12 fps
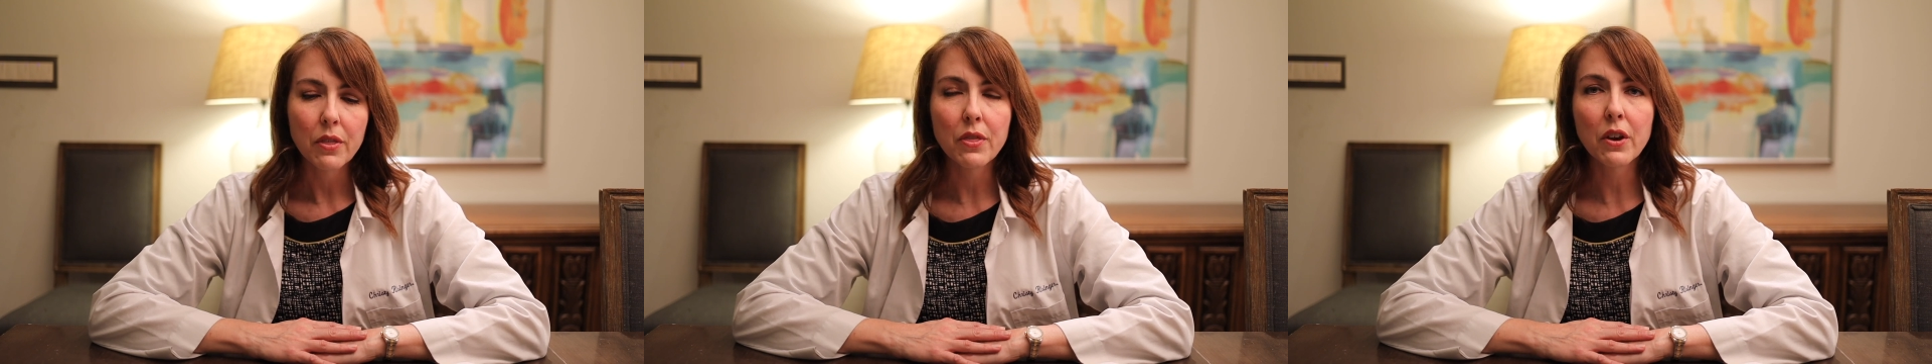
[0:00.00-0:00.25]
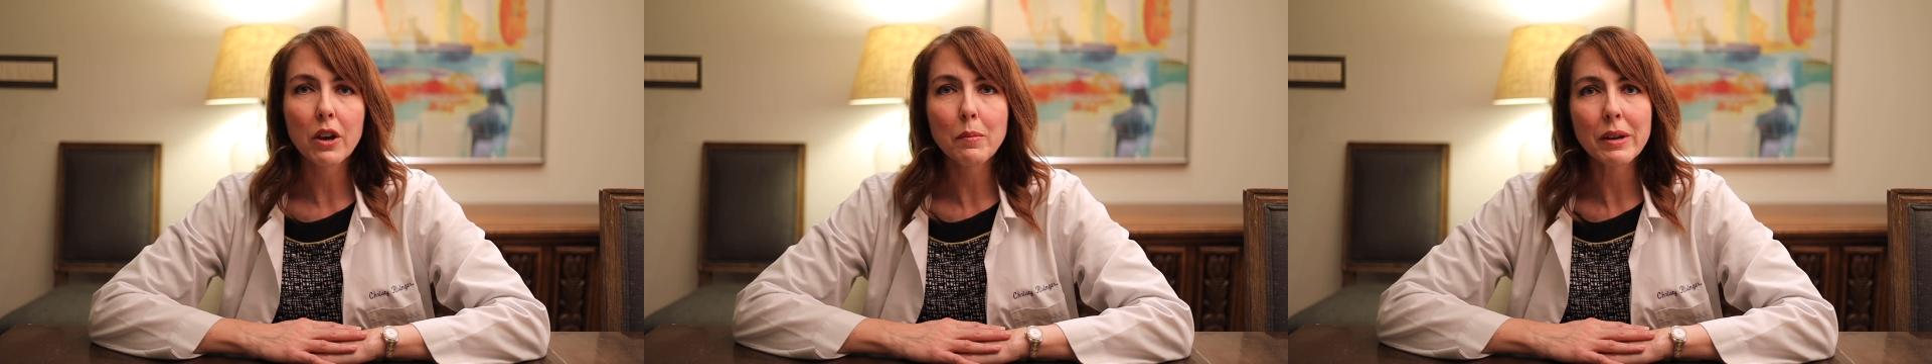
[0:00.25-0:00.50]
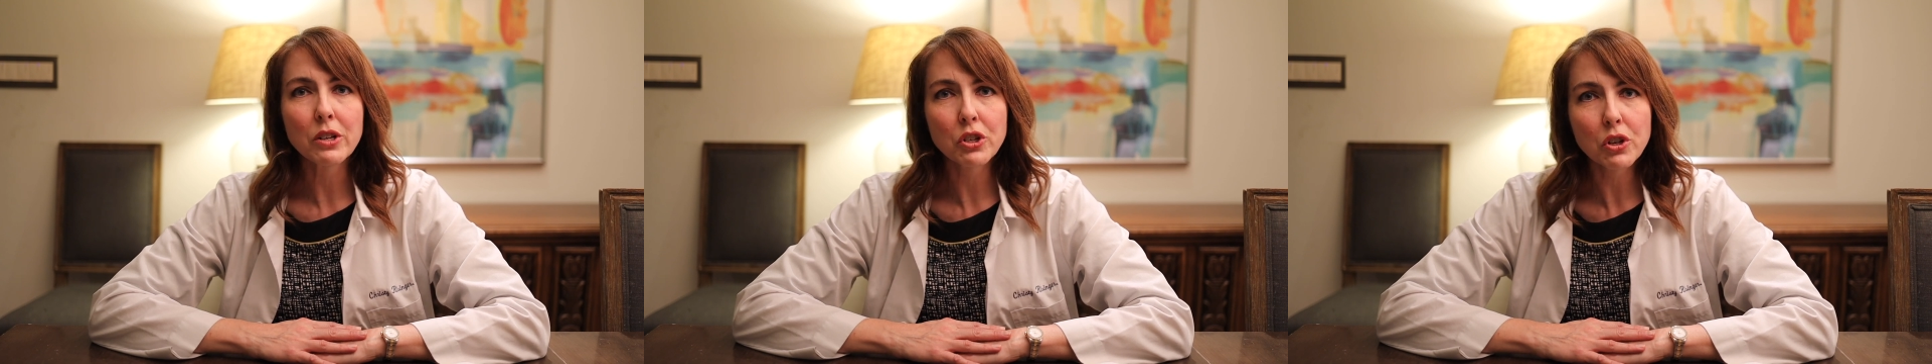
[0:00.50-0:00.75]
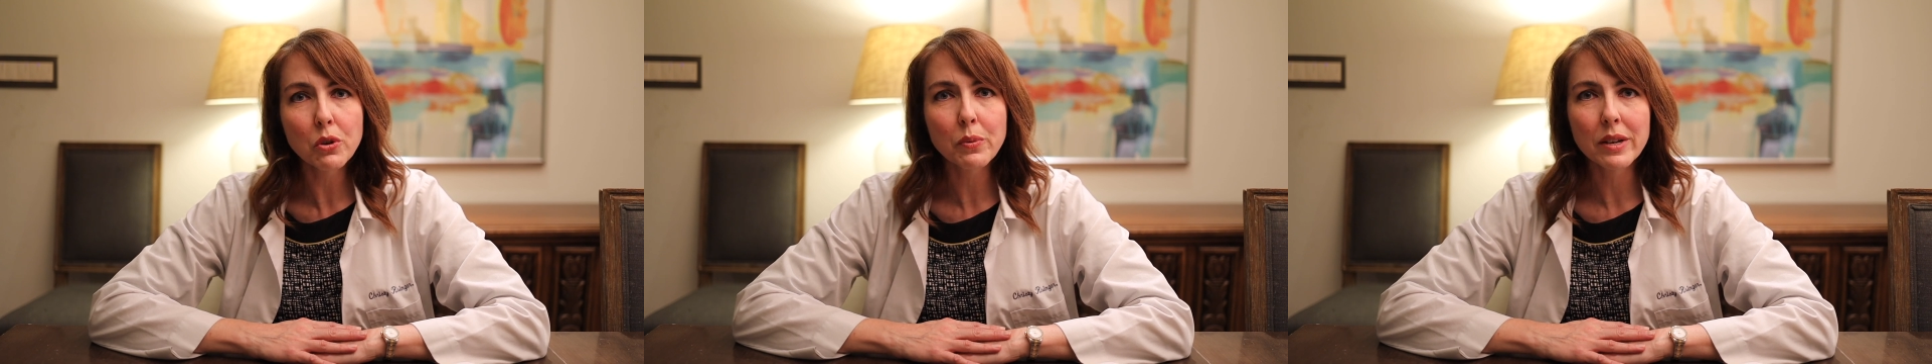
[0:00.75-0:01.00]
There can be
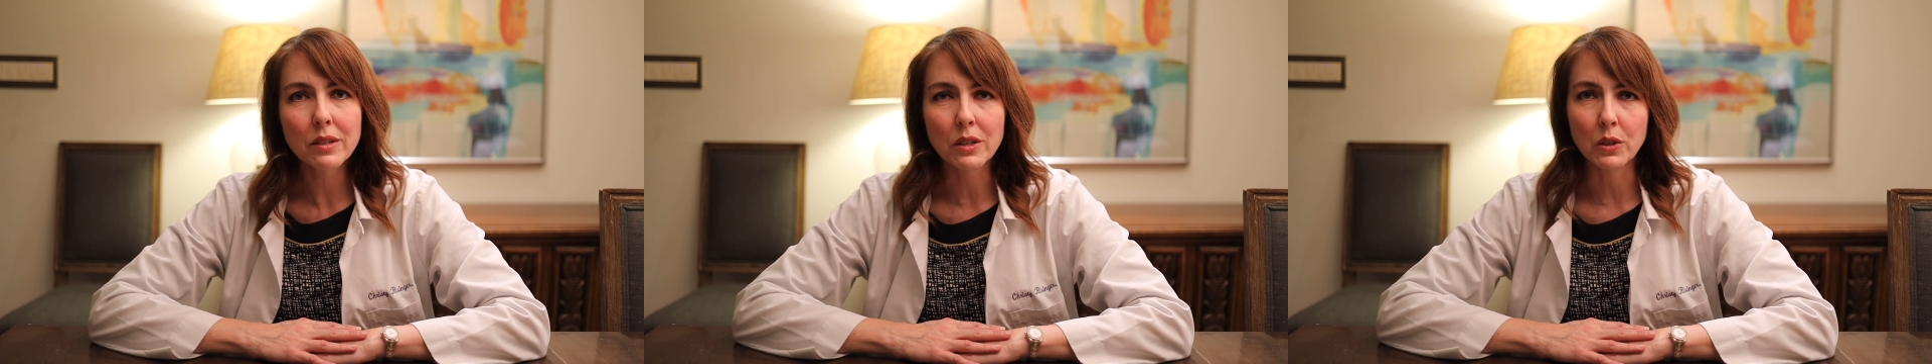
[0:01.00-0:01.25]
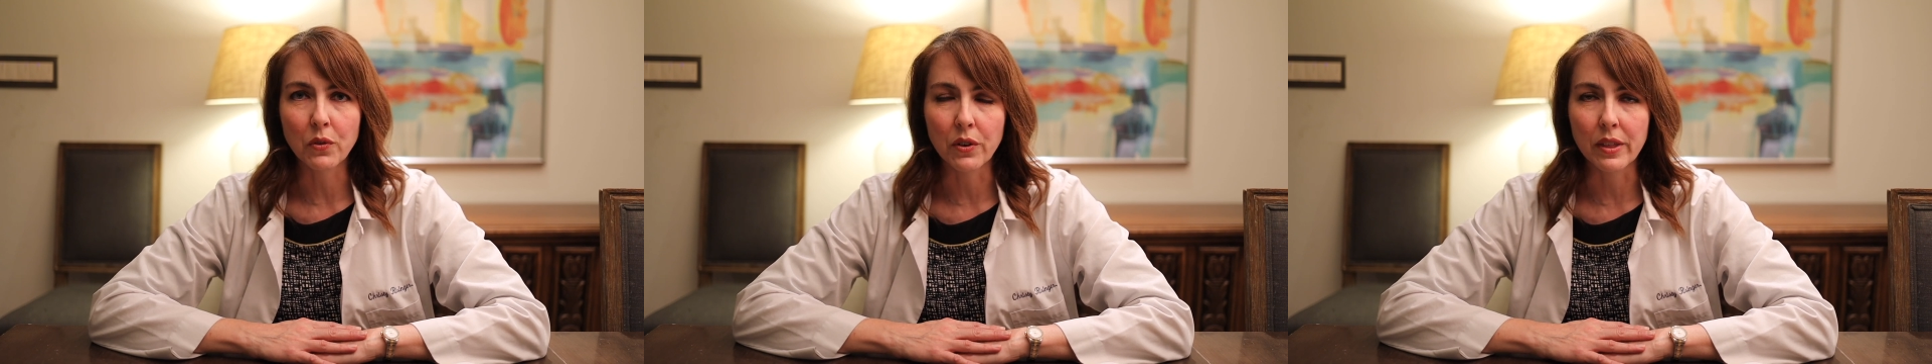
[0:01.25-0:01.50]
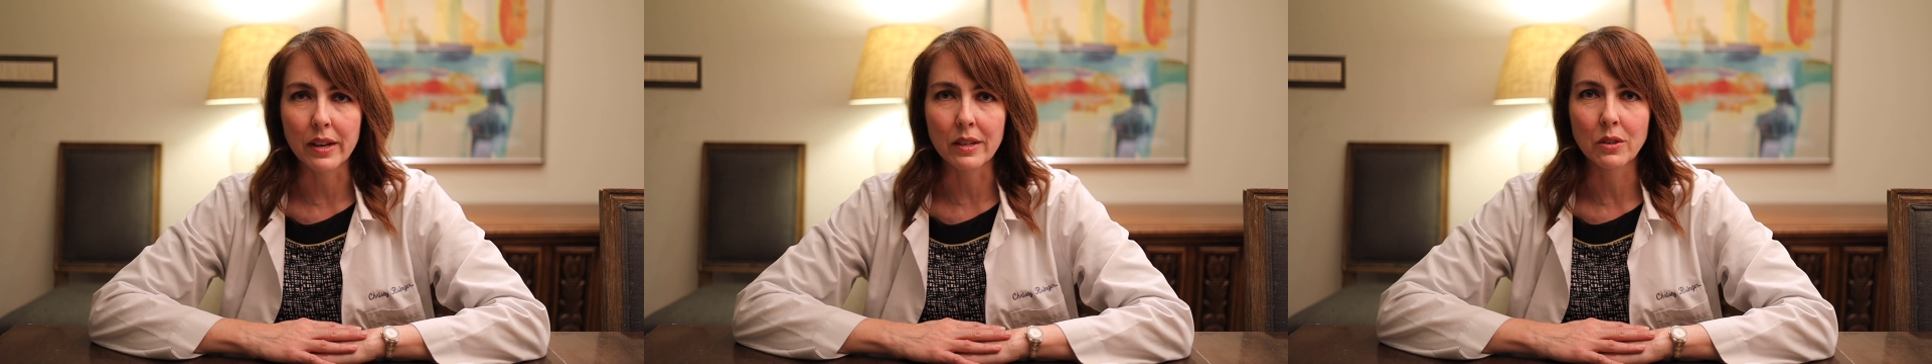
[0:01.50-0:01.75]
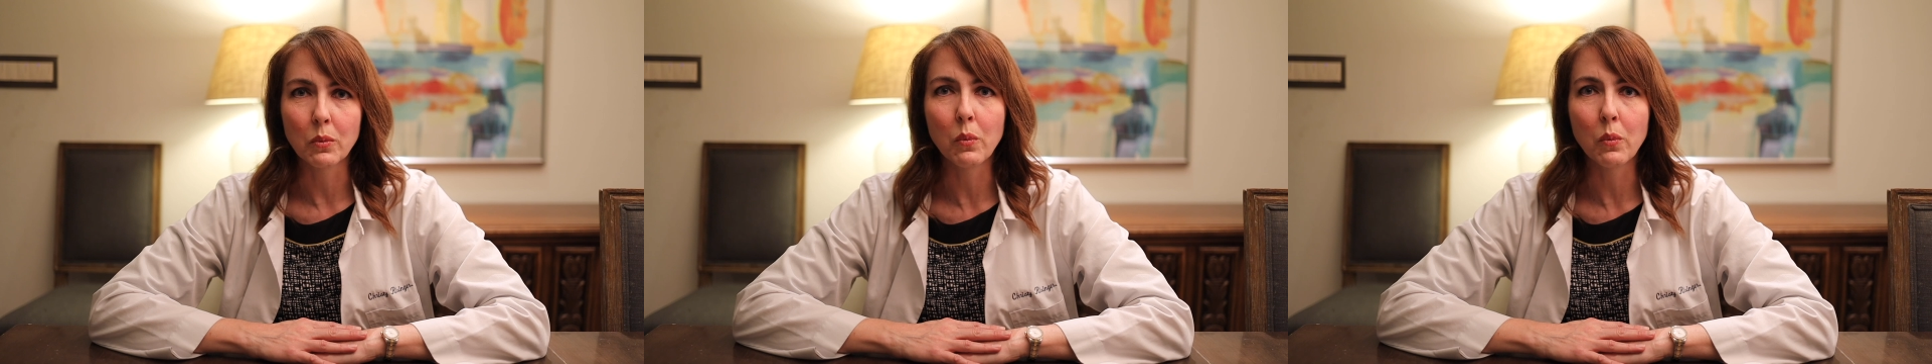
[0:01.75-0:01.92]
two reasons for this.